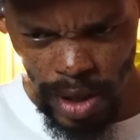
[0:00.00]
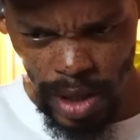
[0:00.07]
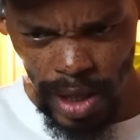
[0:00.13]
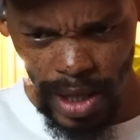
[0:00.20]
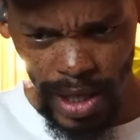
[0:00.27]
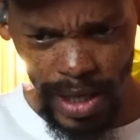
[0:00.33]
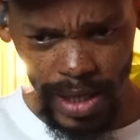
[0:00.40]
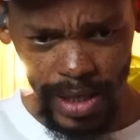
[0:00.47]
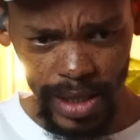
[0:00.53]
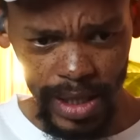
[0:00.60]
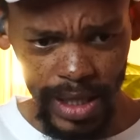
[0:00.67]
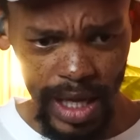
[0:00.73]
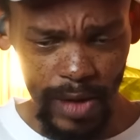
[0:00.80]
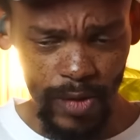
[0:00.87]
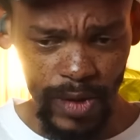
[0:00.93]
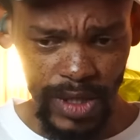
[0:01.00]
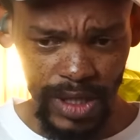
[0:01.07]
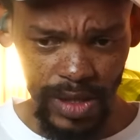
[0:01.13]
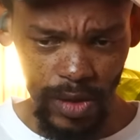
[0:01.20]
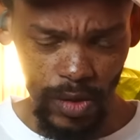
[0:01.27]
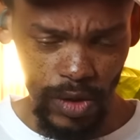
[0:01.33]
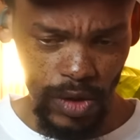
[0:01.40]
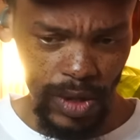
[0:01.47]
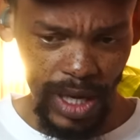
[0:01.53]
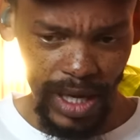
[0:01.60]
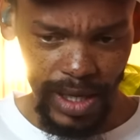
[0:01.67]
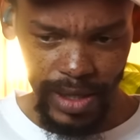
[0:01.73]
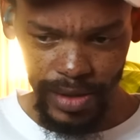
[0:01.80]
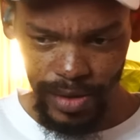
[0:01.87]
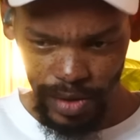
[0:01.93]
And that was also
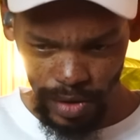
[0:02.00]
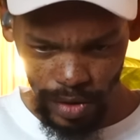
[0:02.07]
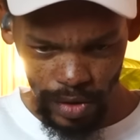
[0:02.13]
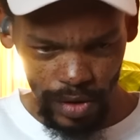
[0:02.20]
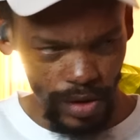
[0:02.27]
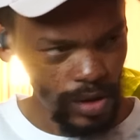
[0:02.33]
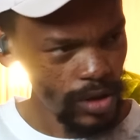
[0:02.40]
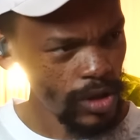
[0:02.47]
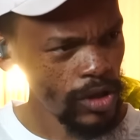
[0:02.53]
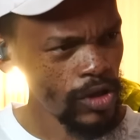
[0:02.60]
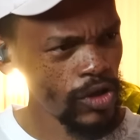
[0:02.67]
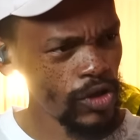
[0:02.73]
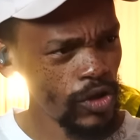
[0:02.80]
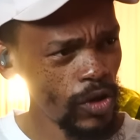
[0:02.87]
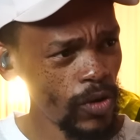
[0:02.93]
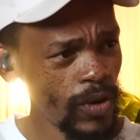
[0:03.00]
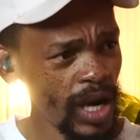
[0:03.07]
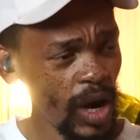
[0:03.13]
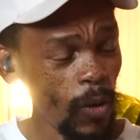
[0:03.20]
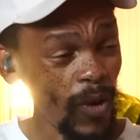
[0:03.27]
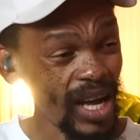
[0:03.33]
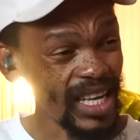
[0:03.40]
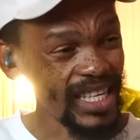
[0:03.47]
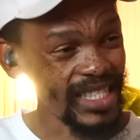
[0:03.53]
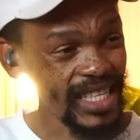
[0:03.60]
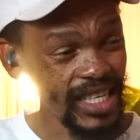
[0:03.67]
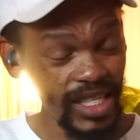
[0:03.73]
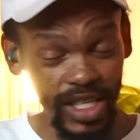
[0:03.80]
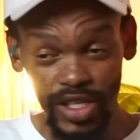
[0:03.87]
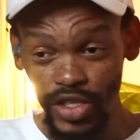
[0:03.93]
like, you know, a
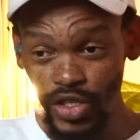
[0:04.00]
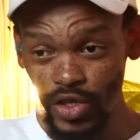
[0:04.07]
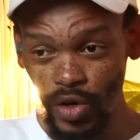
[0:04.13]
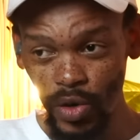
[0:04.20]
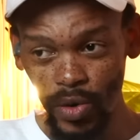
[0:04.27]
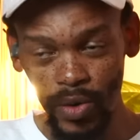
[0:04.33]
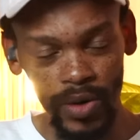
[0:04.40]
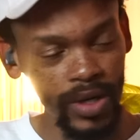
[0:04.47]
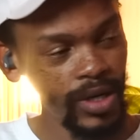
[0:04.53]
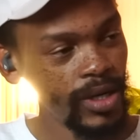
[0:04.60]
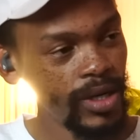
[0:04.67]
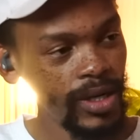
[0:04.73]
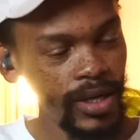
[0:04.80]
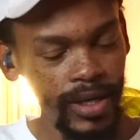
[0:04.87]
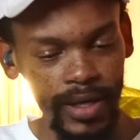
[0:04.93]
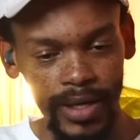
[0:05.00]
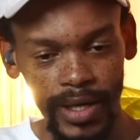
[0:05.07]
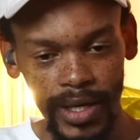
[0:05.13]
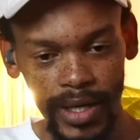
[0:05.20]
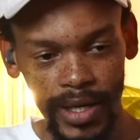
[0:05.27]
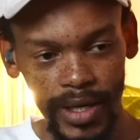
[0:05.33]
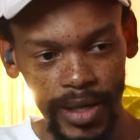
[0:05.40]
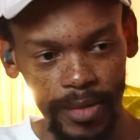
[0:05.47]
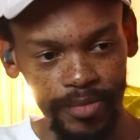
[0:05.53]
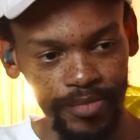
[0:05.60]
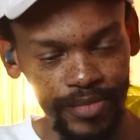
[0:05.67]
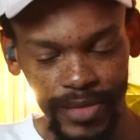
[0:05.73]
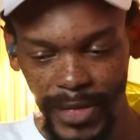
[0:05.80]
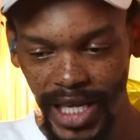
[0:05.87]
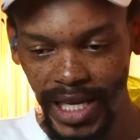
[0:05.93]
well-attended show.
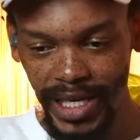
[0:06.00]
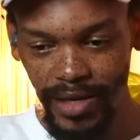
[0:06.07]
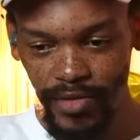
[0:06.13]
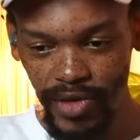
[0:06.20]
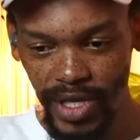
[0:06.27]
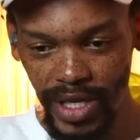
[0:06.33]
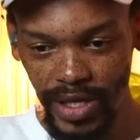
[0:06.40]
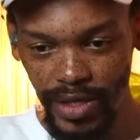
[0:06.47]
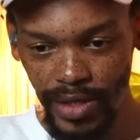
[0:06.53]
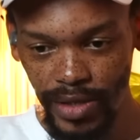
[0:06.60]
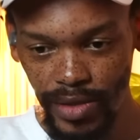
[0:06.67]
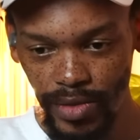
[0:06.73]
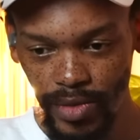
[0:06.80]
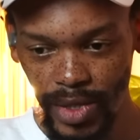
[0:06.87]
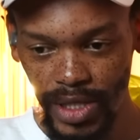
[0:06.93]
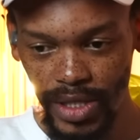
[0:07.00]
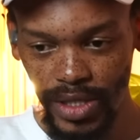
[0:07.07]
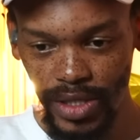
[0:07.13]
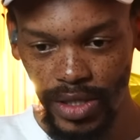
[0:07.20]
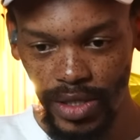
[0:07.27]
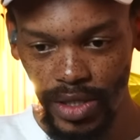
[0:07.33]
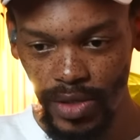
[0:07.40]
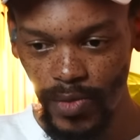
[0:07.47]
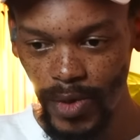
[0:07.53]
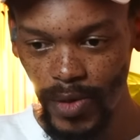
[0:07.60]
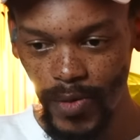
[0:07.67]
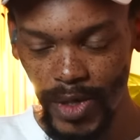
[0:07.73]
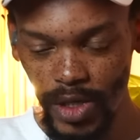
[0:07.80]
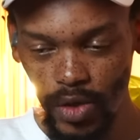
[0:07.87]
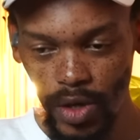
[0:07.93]
And everything was
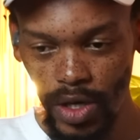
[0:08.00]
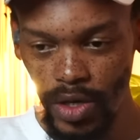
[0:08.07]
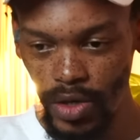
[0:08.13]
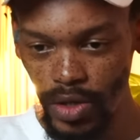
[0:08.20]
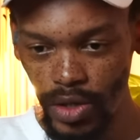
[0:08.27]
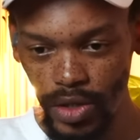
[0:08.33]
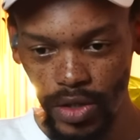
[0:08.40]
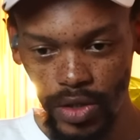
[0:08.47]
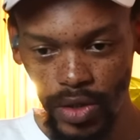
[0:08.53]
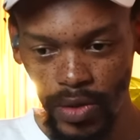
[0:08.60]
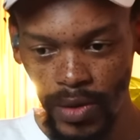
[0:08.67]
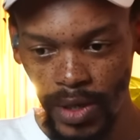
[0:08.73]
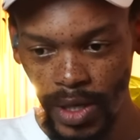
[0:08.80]
going good, you know.